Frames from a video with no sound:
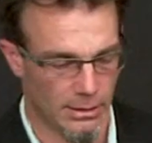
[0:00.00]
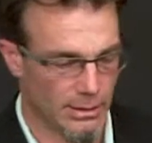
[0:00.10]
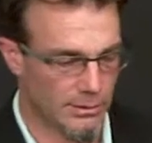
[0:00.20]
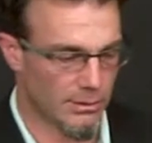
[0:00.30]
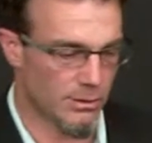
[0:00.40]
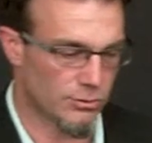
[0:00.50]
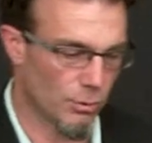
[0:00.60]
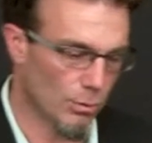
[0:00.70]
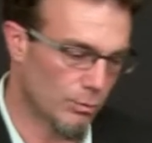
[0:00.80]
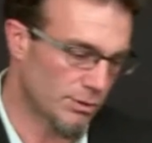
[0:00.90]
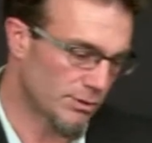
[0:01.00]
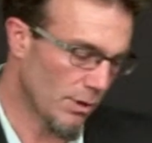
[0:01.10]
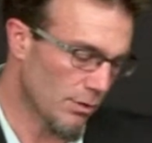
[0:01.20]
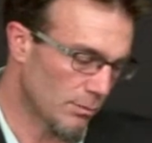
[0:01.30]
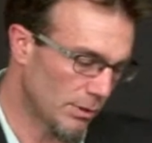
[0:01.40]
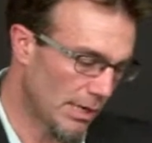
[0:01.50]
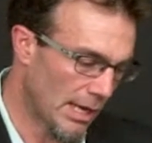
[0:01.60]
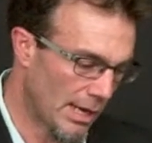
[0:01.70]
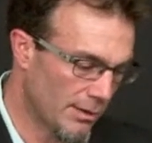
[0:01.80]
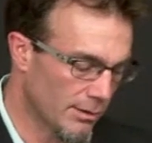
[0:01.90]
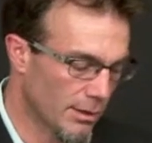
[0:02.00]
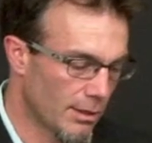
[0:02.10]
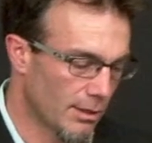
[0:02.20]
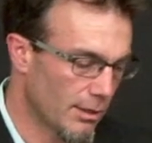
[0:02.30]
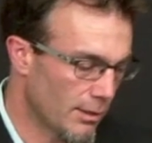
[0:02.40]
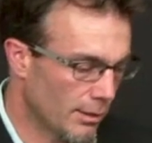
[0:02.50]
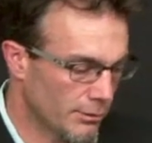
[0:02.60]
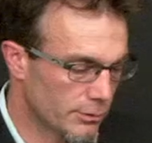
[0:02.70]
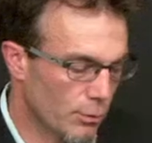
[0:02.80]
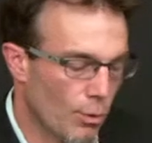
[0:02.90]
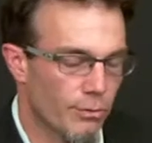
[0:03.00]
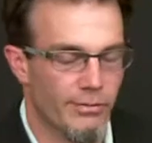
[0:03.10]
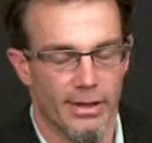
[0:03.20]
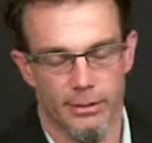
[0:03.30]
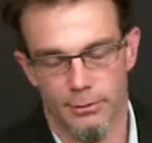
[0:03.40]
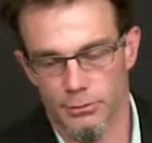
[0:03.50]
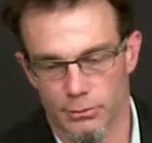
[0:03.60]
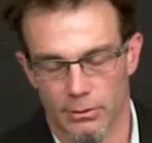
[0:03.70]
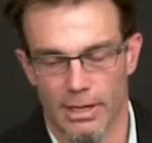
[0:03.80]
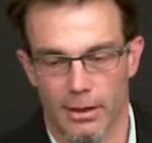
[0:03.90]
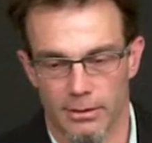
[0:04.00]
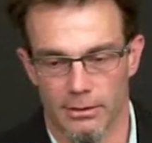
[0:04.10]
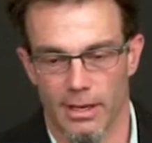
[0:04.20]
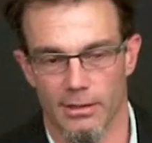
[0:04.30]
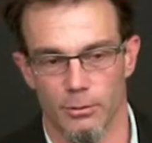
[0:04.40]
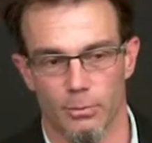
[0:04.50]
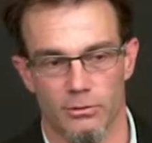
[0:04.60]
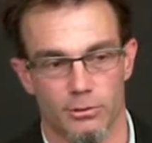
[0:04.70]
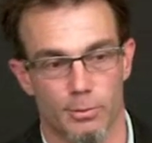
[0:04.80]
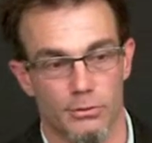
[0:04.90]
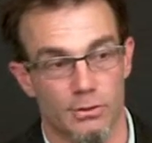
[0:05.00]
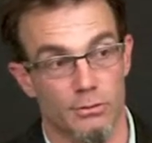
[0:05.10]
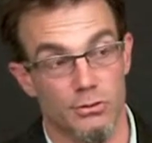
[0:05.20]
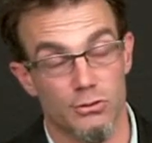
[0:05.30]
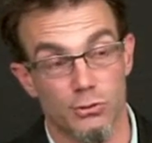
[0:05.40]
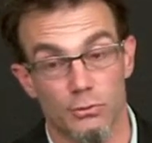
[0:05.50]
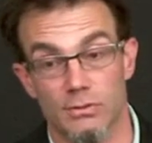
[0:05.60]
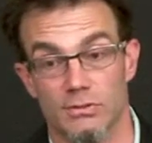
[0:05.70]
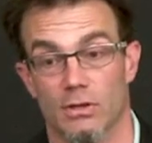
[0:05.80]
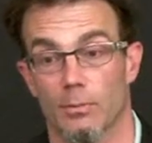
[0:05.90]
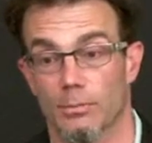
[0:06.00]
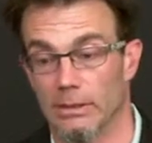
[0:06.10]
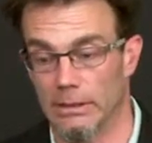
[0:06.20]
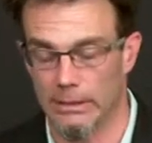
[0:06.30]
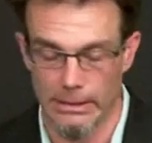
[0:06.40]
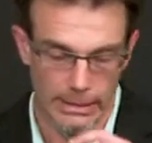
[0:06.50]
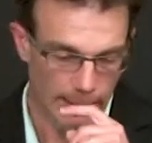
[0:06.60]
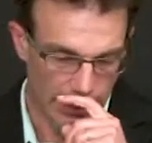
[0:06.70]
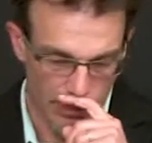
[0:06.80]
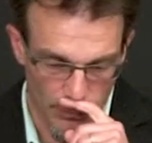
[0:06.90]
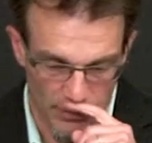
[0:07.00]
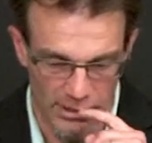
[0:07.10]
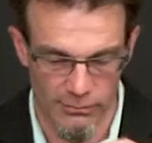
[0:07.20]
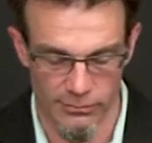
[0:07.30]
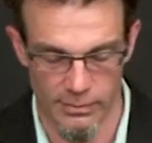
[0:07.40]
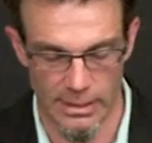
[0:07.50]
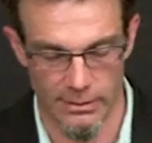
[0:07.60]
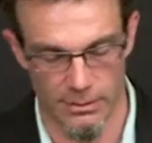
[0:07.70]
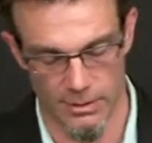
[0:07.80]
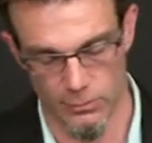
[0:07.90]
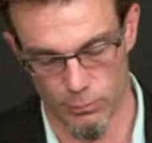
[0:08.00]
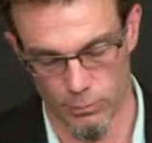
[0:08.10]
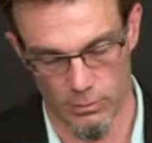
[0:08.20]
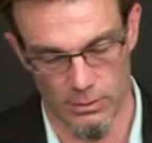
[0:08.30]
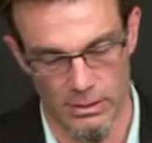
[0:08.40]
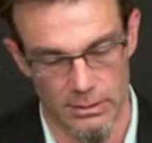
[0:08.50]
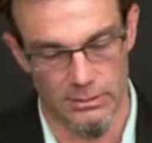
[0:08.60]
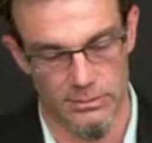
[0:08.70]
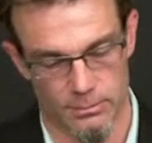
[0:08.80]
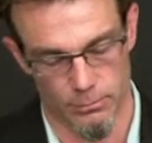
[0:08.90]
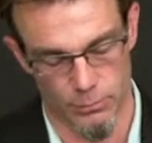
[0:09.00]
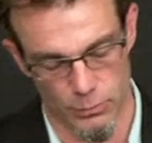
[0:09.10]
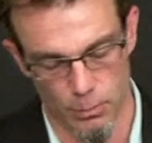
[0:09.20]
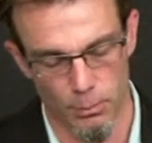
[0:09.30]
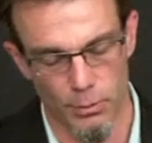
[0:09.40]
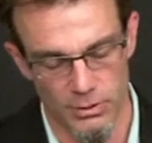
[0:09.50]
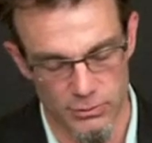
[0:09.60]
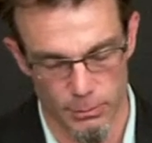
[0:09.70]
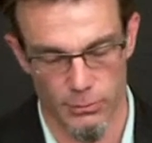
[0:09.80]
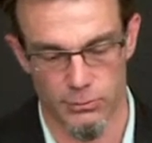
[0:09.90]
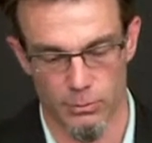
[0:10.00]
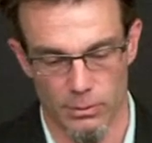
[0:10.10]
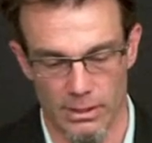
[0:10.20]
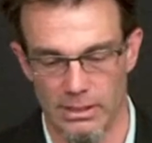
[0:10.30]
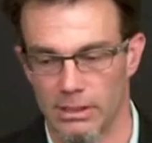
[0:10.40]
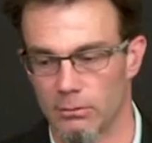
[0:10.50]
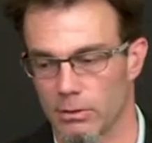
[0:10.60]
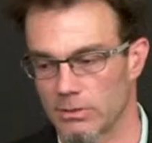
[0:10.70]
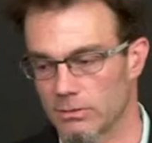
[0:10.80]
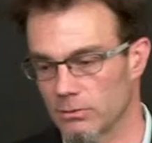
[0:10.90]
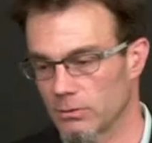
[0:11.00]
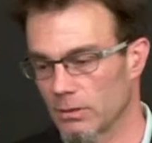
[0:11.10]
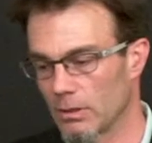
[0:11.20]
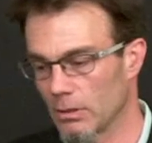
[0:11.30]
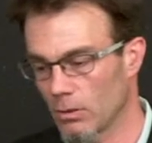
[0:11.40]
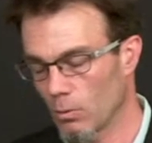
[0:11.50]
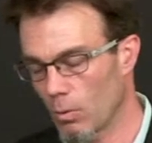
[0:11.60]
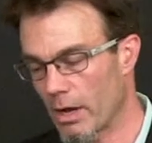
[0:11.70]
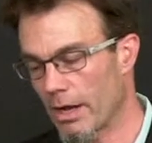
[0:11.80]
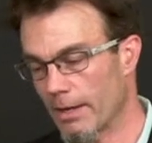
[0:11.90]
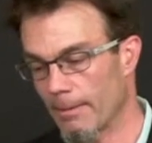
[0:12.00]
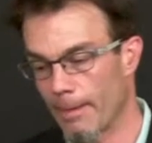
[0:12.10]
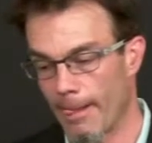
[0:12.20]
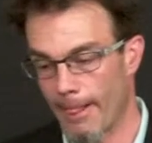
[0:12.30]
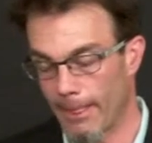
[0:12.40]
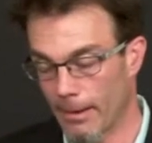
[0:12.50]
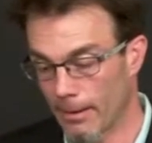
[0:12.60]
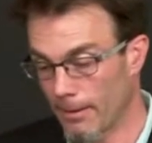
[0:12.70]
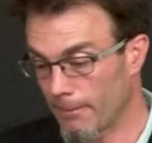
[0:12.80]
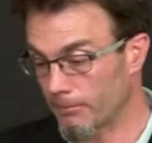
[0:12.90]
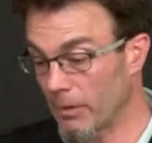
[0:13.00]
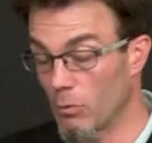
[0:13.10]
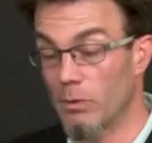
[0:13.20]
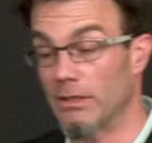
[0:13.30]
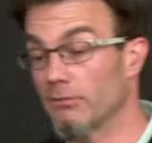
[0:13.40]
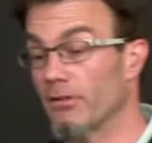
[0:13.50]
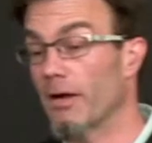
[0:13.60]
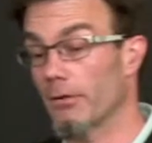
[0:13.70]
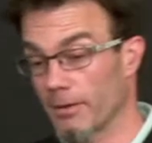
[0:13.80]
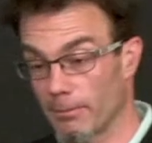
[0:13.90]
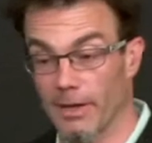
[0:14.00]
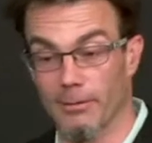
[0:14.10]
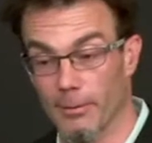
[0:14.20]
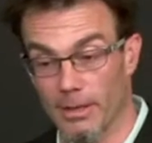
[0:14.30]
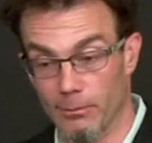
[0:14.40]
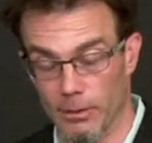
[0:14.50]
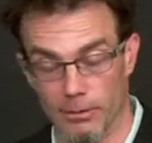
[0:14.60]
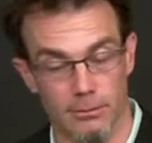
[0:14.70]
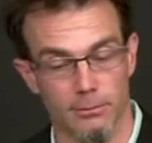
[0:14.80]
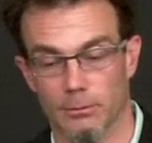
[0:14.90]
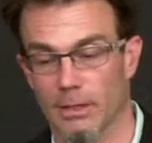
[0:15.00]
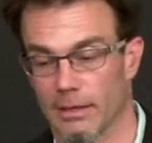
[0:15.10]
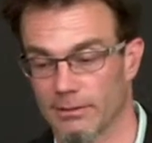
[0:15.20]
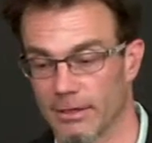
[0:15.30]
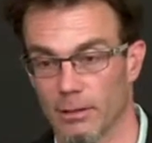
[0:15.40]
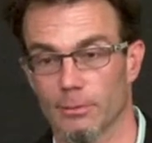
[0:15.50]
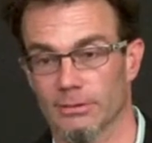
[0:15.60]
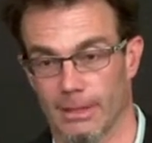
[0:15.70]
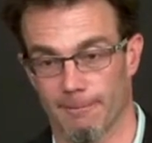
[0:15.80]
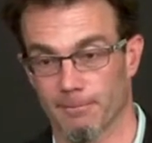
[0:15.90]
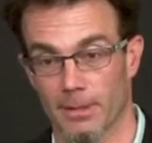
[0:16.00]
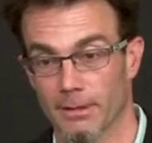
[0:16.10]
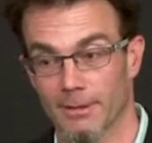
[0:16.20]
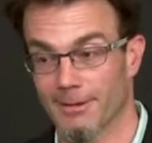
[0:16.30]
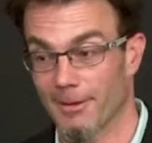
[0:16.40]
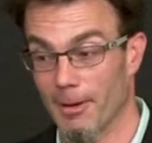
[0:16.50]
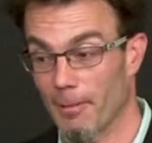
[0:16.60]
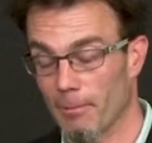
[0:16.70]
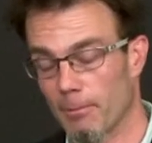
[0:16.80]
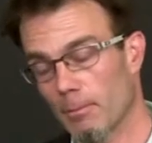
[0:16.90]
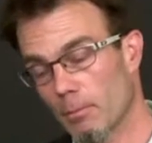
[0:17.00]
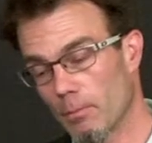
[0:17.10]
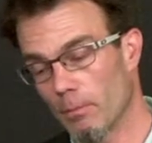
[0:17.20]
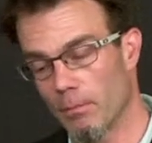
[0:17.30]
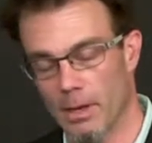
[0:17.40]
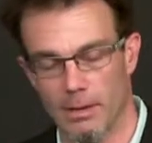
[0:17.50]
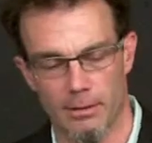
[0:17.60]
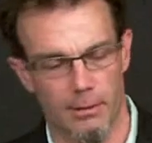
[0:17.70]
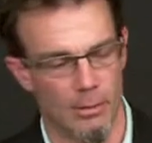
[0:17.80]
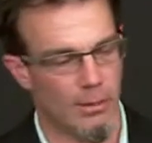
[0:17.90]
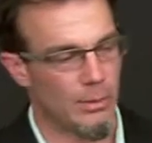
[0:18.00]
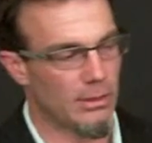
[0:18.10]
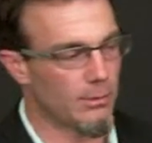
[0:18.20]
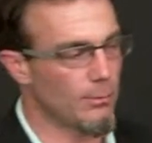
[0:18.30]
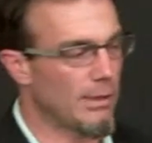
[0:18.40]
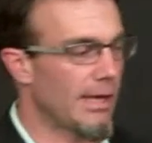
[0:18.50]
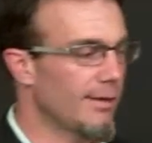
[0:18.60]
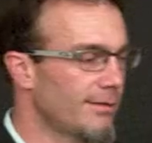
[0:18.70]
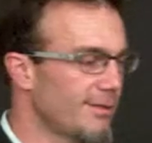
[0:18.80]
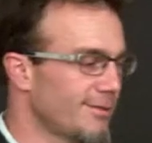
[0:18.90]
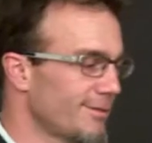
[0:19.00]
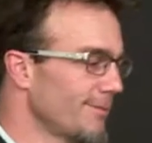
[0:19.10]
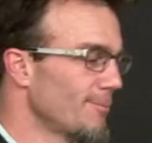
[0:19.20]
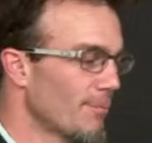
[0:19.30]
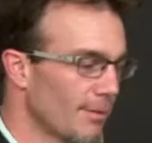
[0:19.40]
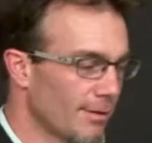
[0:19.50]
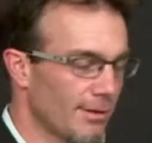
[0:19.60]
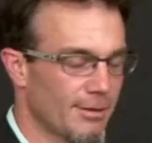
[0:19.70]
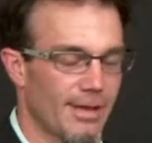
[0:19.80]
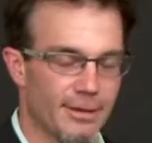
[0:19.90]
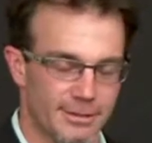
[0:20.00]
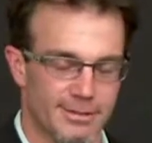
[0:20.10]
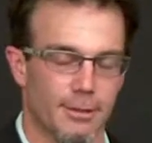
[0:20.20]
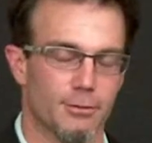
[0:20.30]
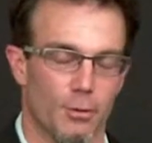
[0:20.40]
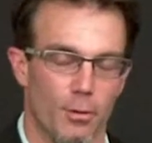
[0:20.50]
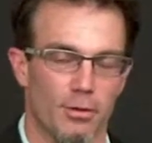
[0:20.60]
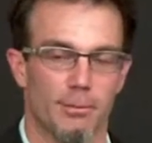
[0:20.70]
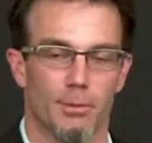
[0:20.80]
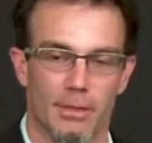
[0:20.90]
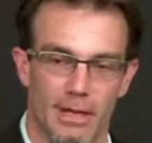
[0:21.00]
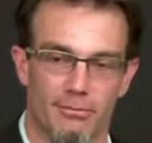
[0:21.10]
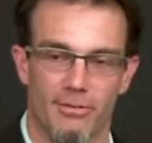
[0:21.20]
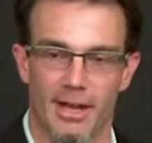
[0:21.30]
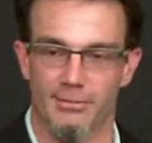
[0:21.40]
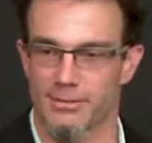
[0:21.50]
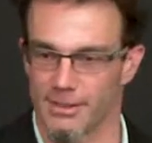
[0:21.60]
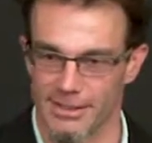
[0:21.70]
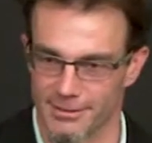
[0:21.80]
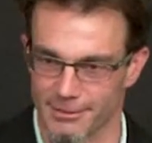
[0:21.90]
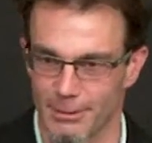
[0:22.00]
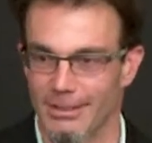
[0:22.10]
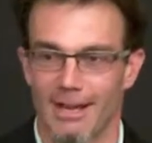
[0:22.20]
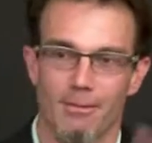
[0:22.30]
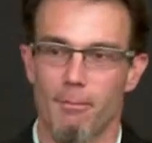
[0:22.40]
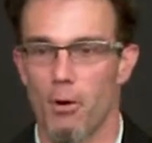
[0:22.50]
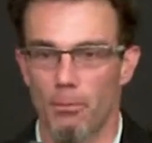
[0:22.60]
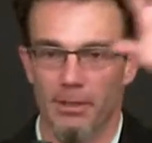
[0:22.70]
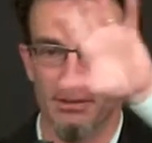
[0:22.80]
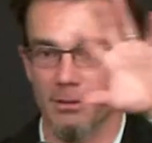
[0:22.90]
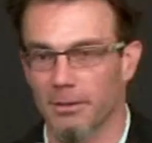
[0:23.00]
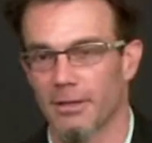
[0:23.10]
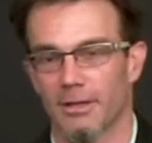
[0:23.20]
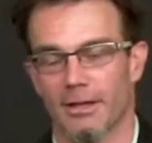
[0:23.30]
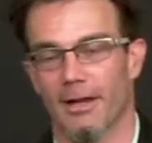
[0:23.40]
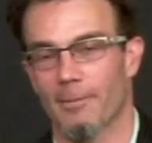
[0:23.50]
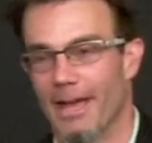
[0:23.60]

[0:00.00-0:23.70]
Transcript: And, and so when we started, we had uh, core values or guide, guiding principles of a service company. And I believe that this, these sort of principles were the key reasons why, um, and when we didn't follow them, by the way, we, we had a terrible time. Um, and and we, we had these, it sounds corny, but we had five C's. We didn't have a mobile um,